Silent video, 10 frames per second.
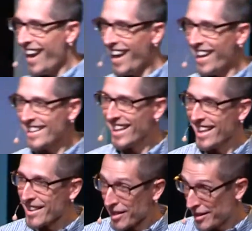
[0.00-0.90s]
and uh,
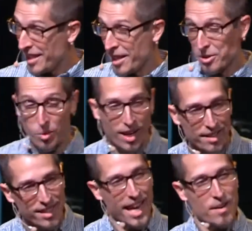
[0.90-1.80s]
as a teenager
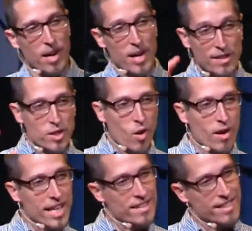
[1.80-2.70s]
wise. And he's
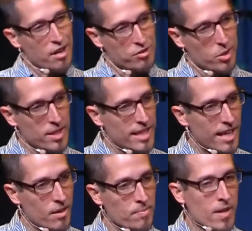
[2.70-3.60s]
going, he's not slowing
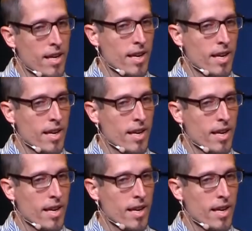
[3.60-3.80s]
down.